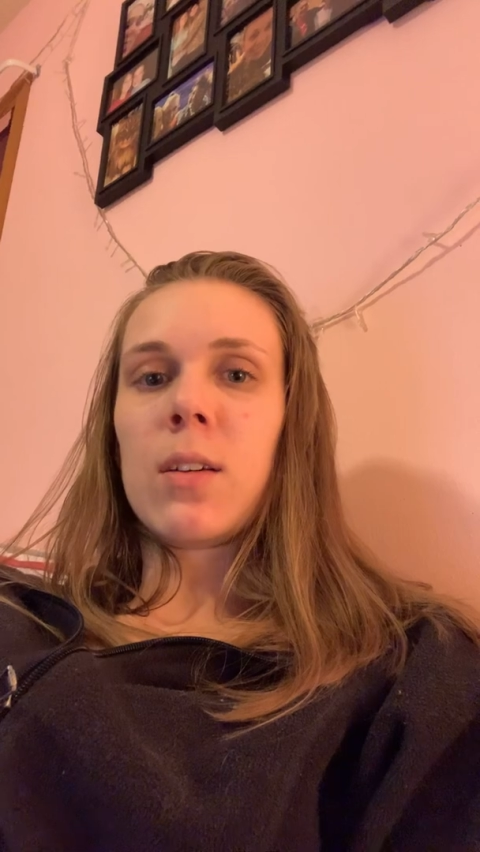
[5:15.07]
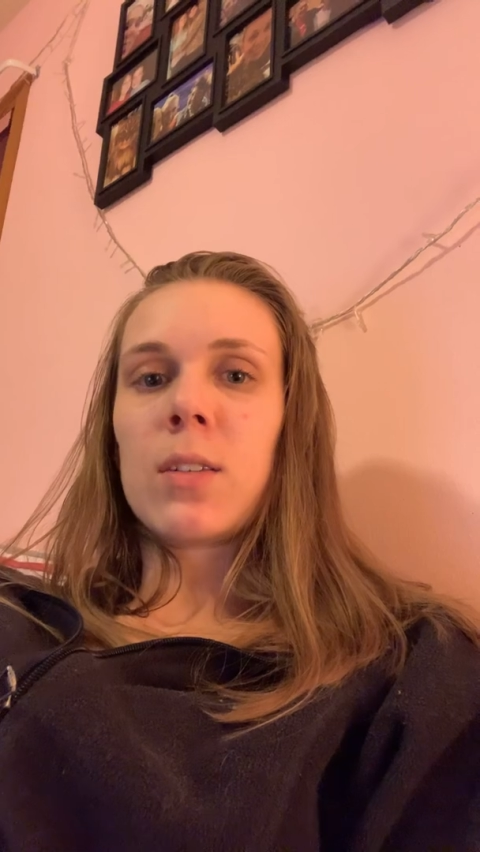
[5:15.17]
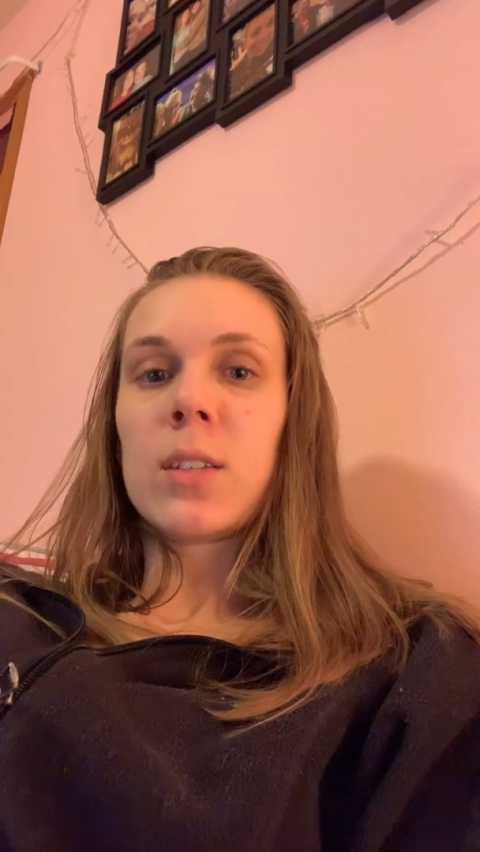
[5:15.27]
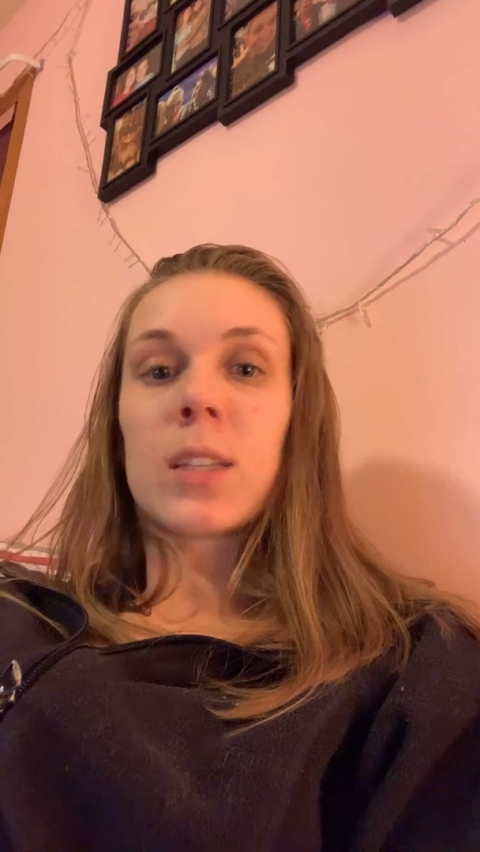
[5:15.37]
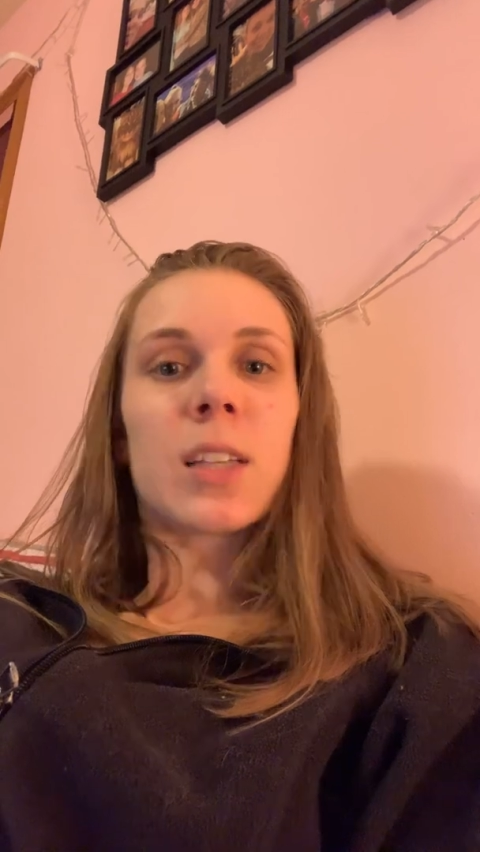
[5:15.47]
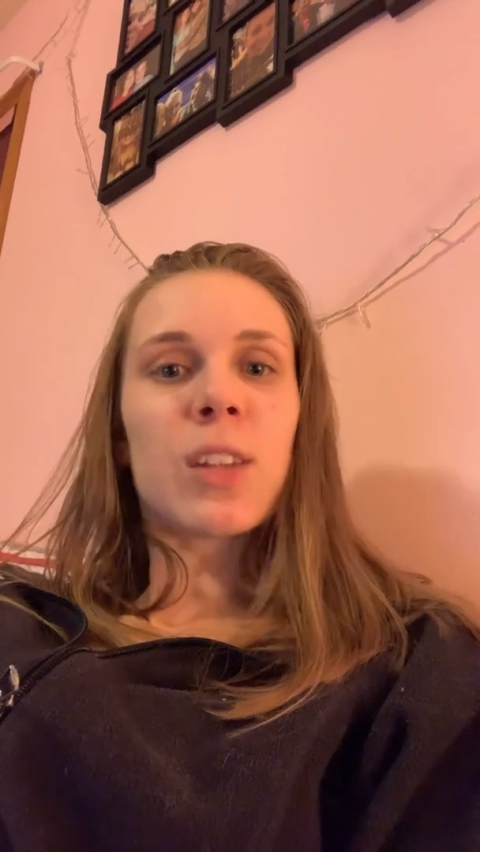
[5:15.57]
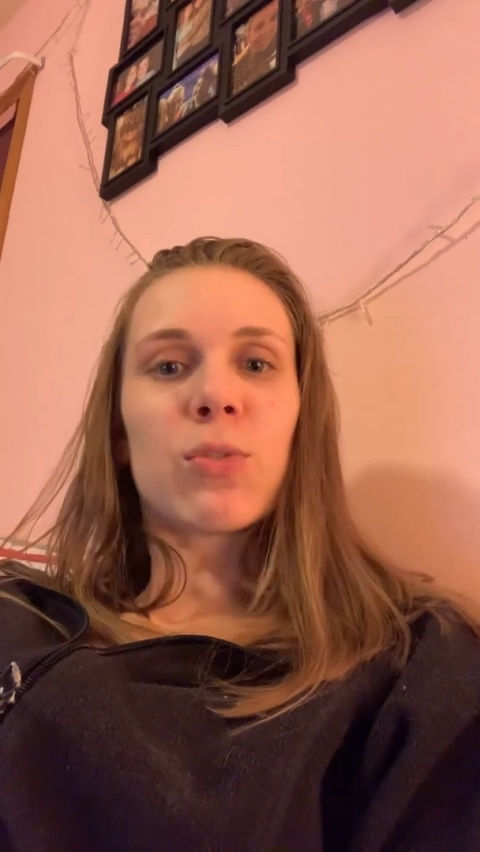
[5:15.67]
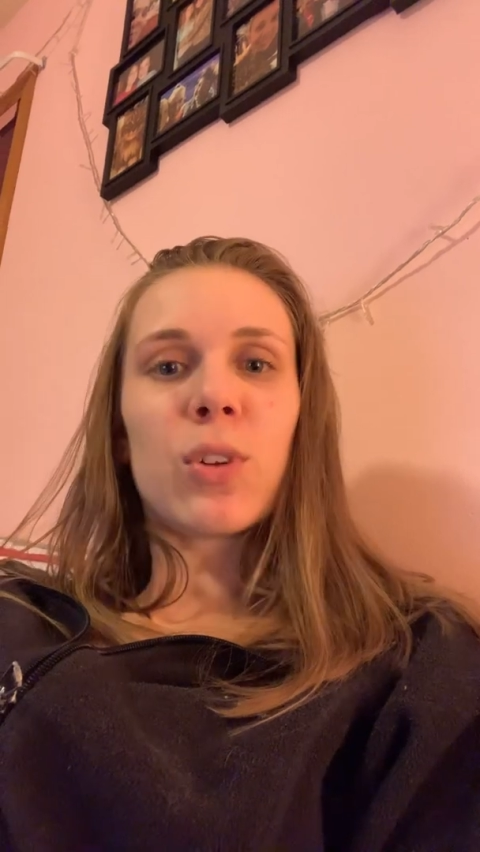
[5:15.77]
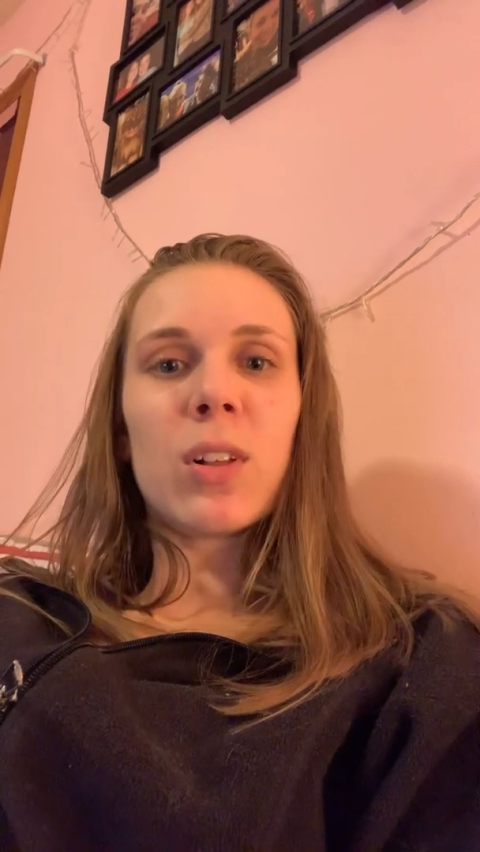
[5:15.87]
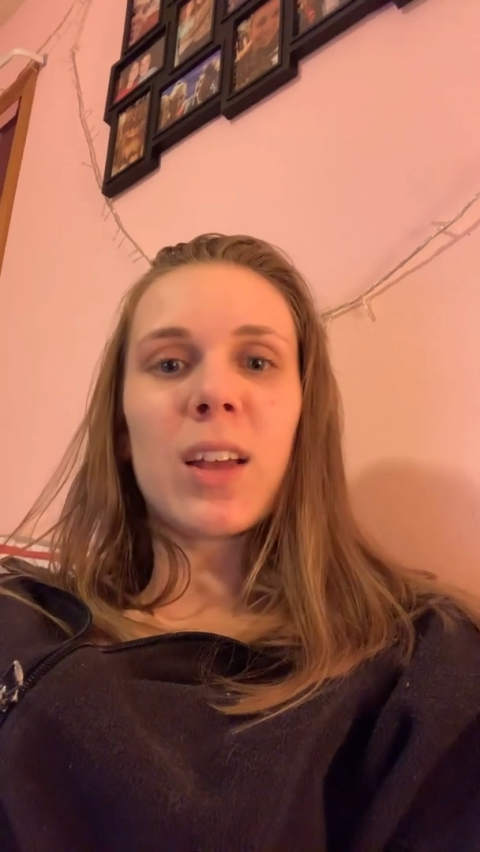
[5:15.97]

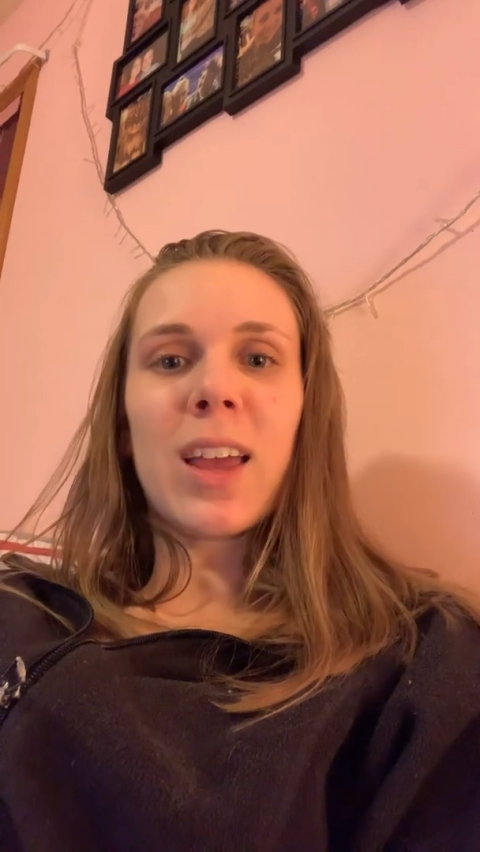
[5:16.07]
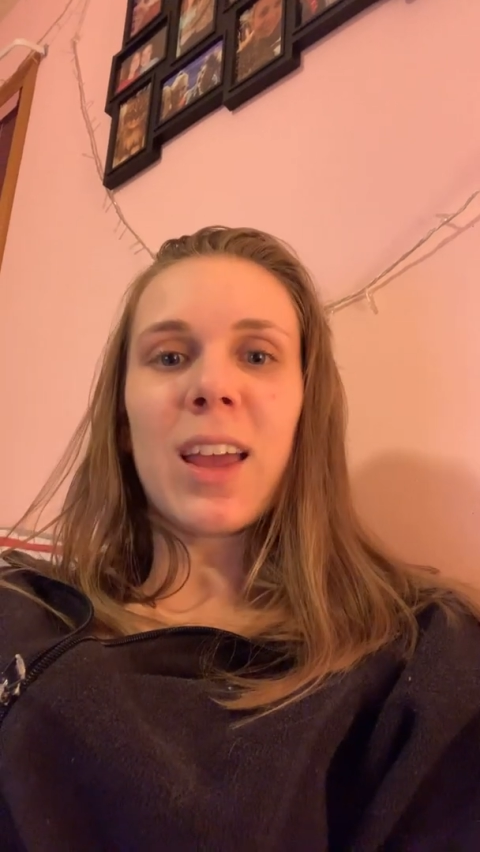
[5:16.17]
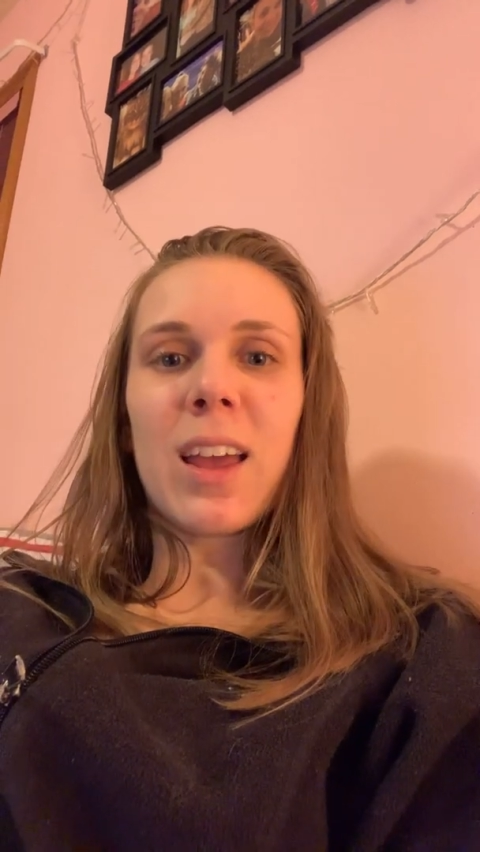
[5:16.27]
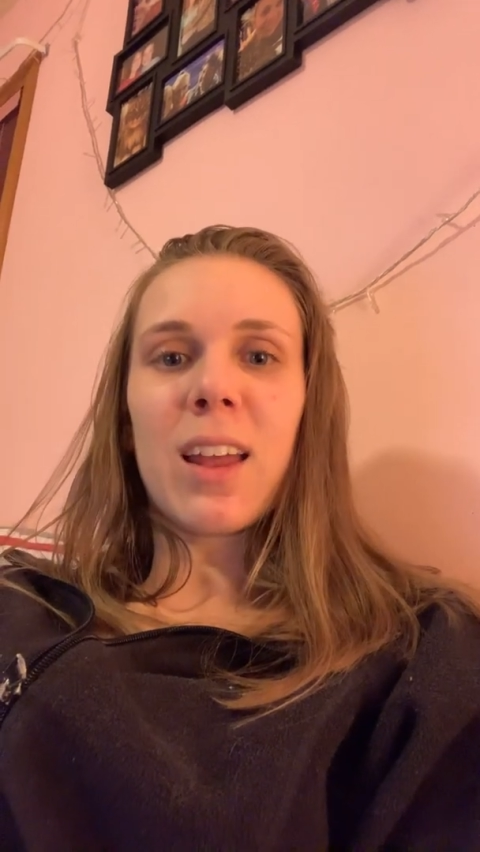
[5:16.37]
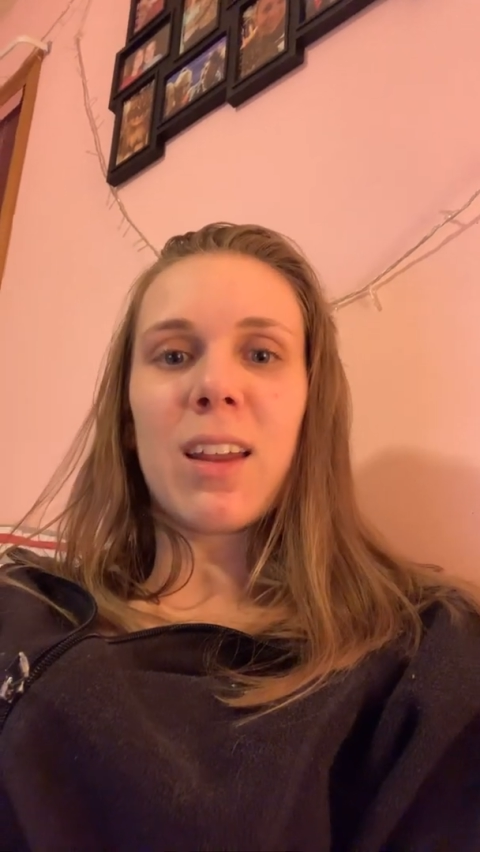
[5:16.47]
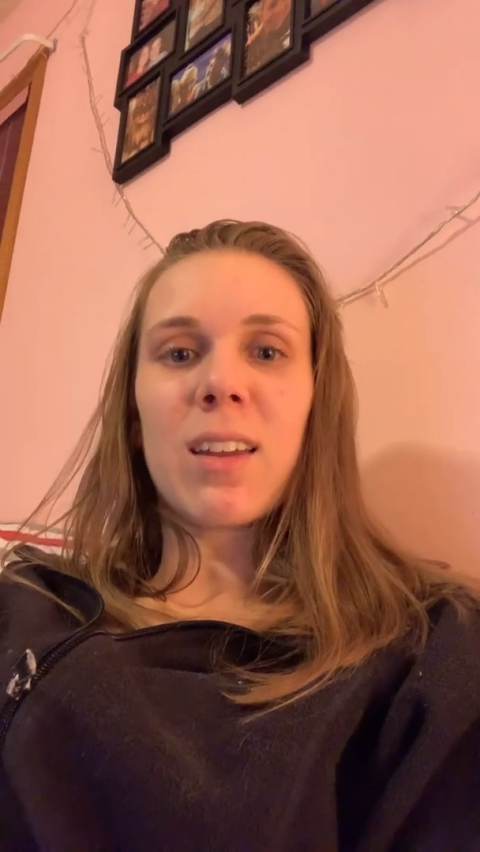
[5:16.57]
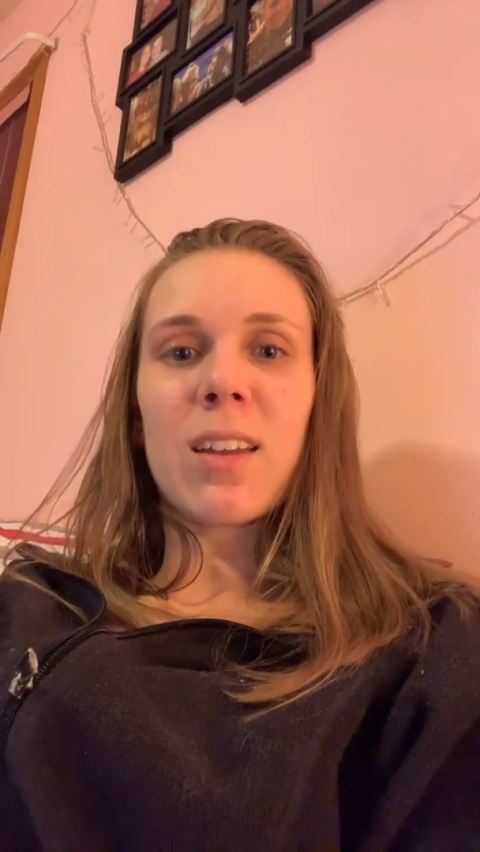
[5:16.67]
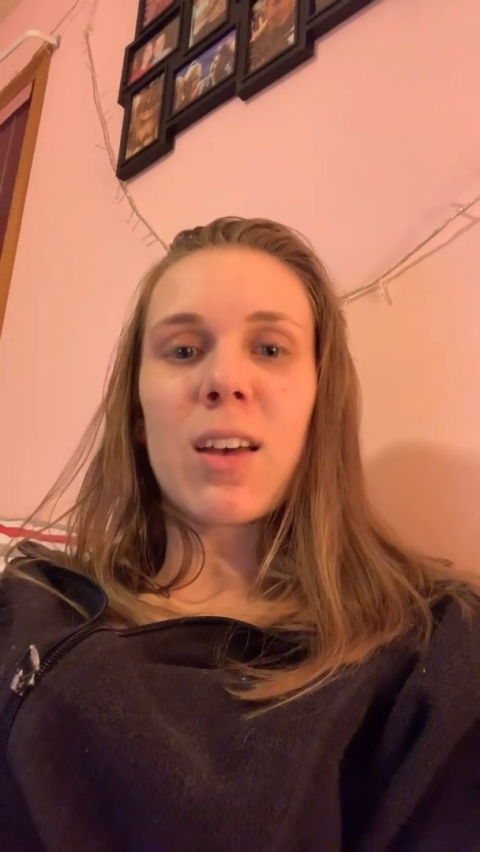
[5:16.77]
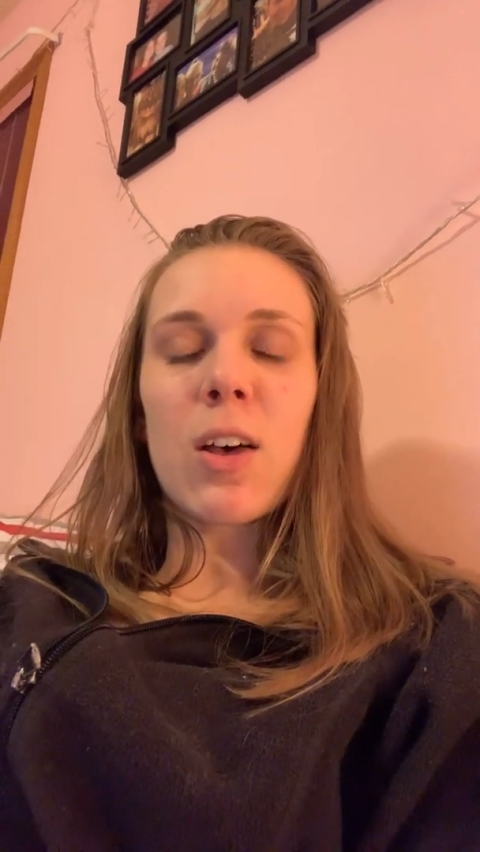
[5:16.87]
successful and